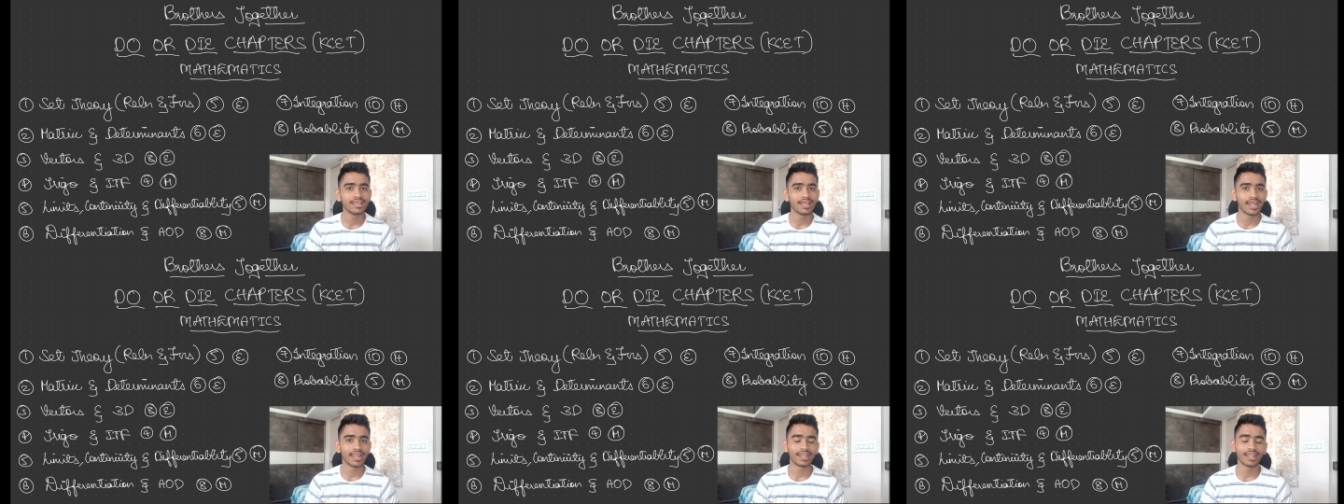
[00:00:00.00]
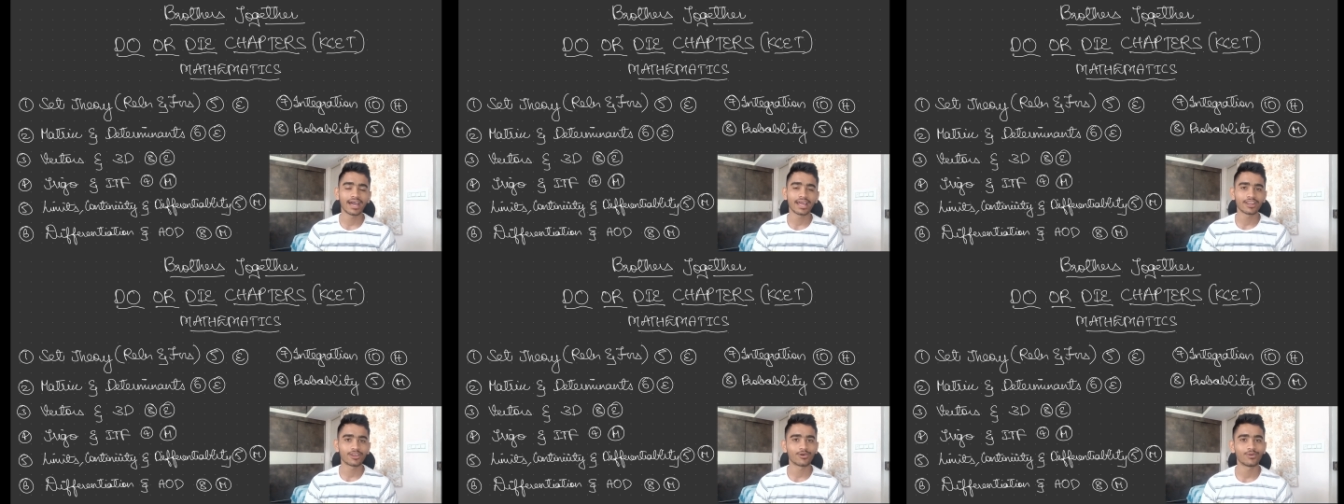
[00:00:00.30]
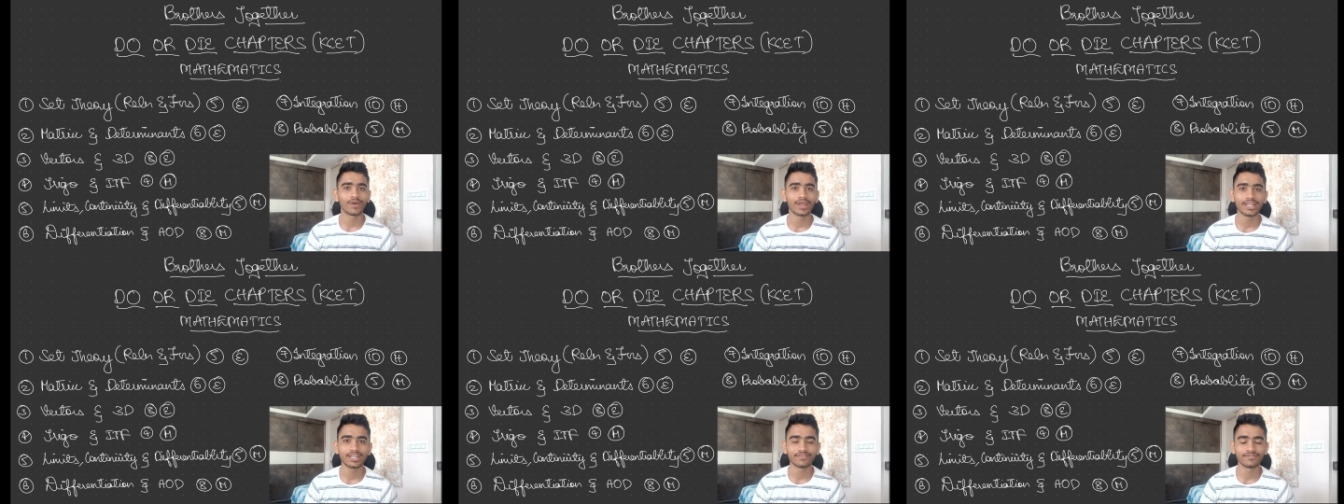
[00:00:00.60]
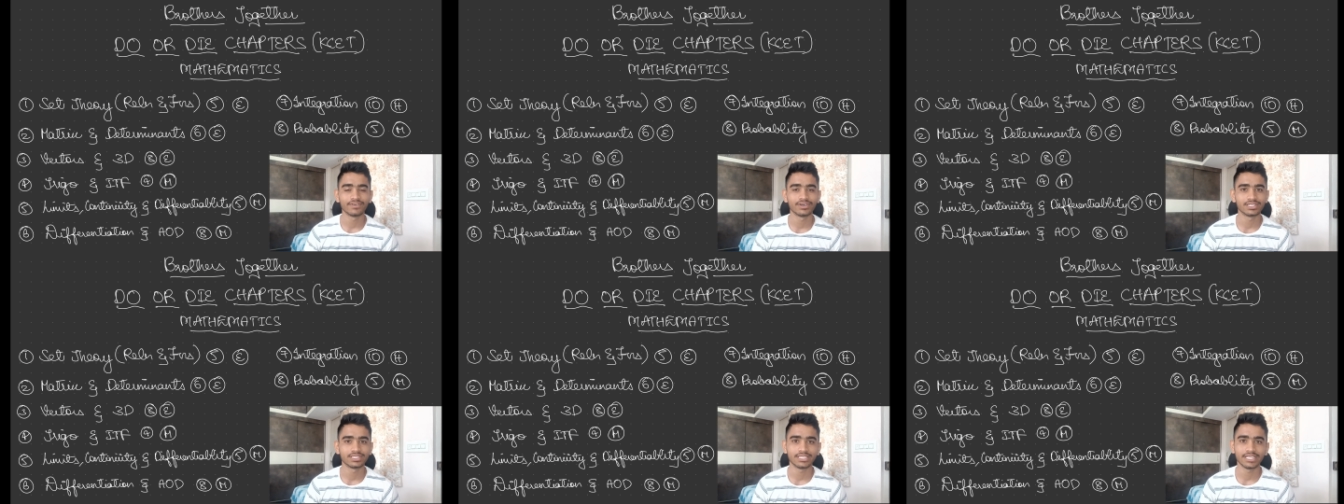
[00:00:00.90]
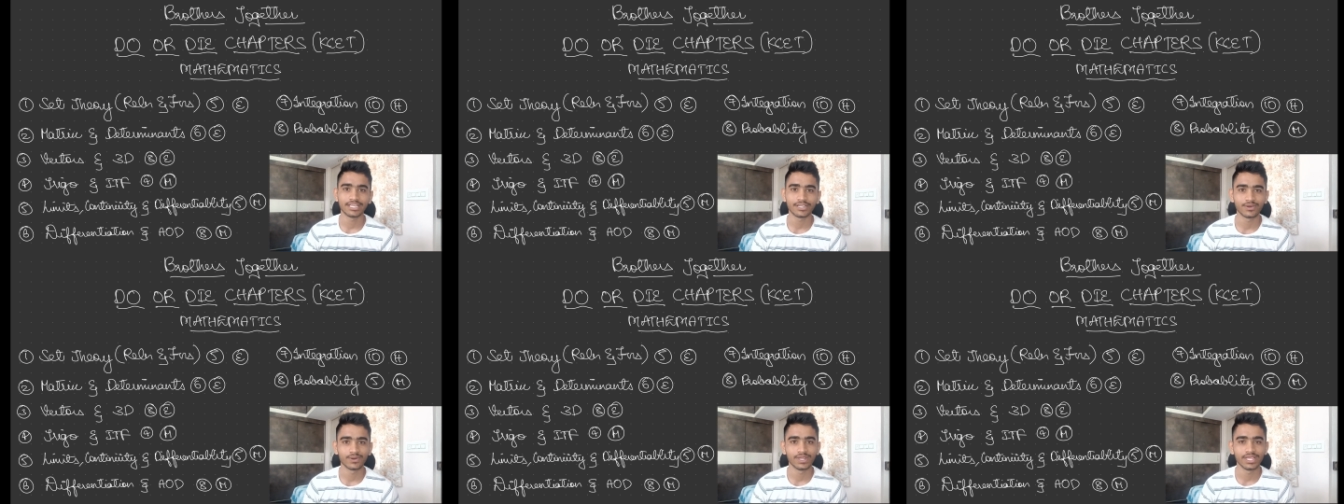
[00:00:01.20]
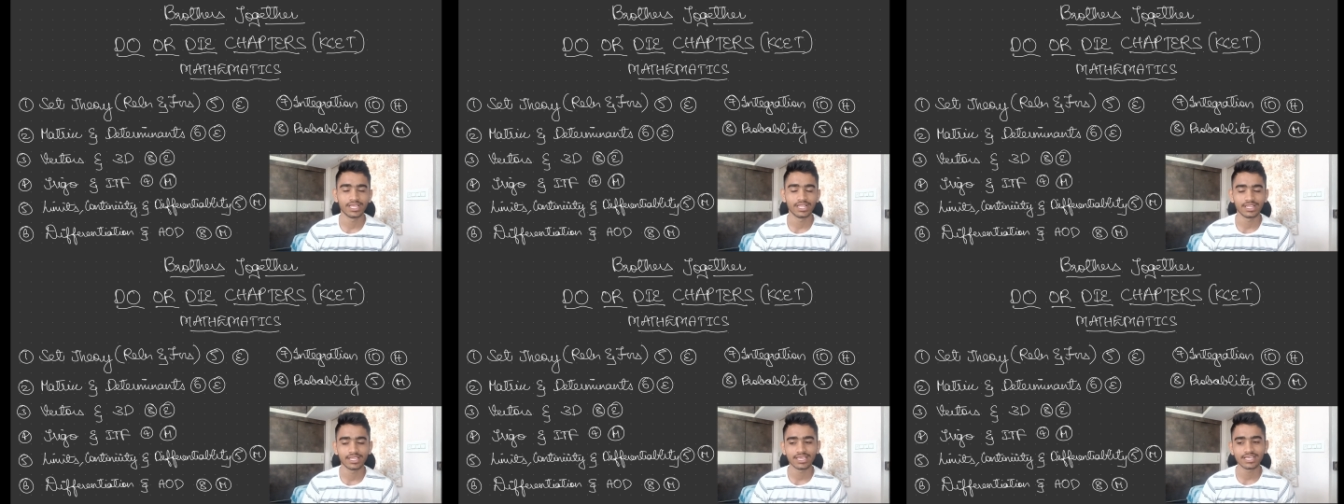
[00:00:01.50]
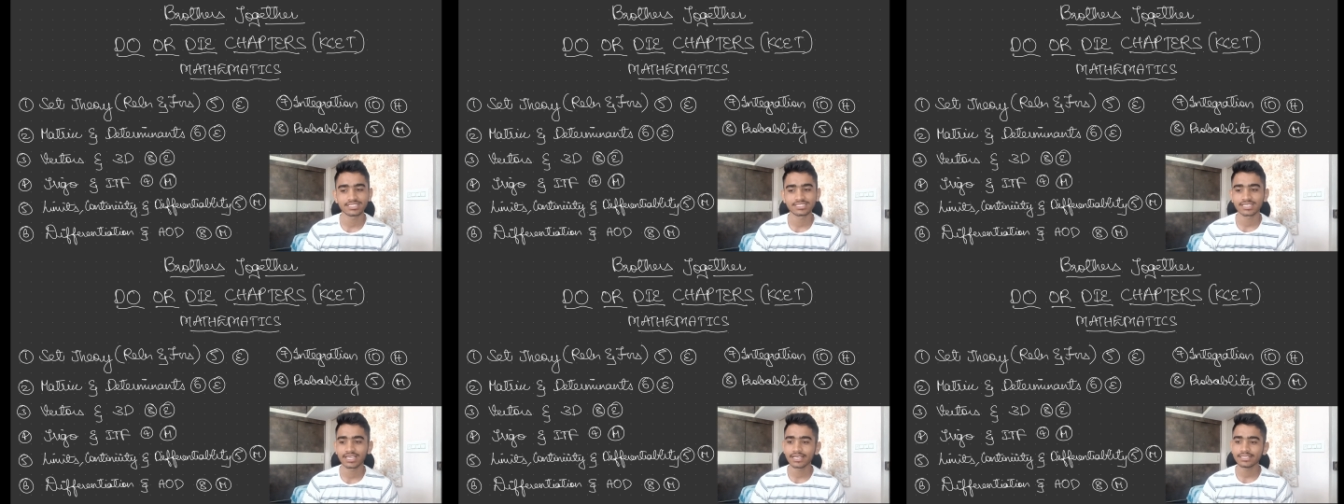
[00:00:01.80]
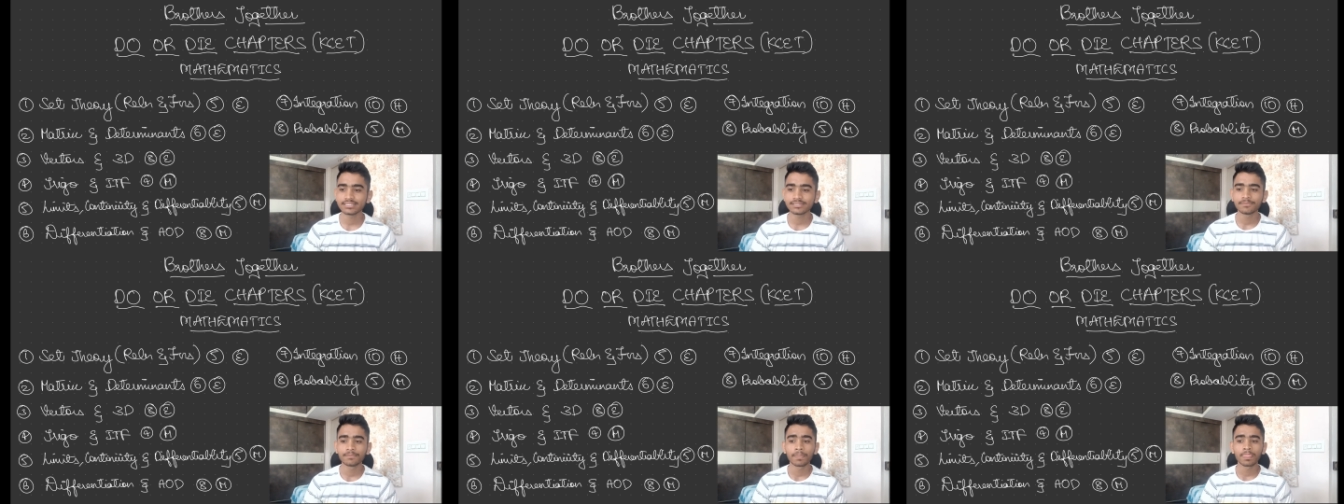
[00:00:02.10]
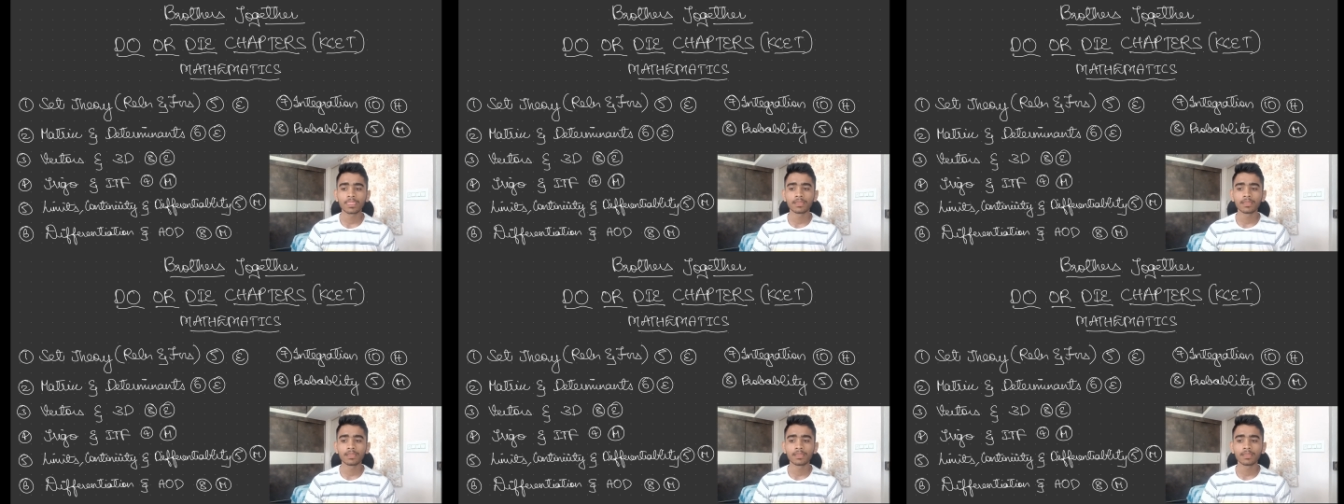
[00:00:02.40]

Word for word: and are quite worthy to deal yes guys